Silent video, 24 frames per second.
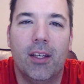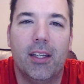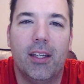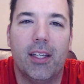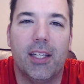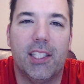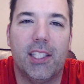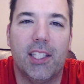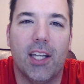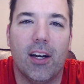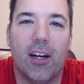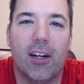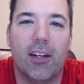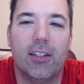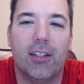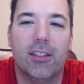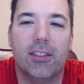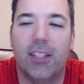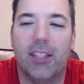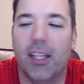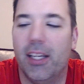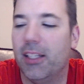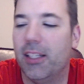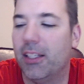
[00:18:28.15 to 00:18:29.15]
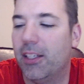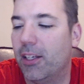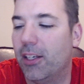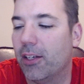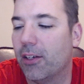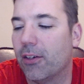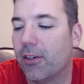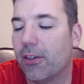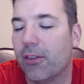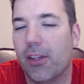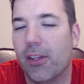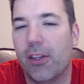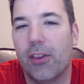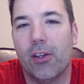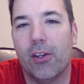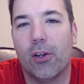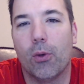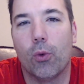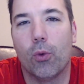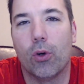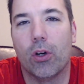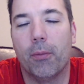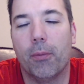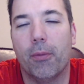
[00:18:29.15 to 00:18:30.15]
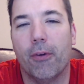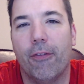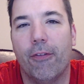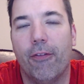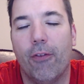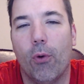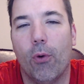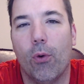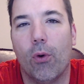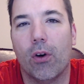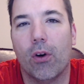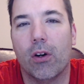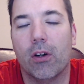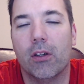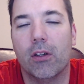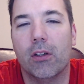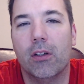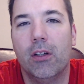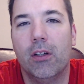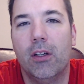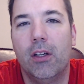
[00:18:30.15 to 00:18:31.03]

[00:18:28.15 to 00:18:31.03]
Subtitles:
guitars and gear than there were before,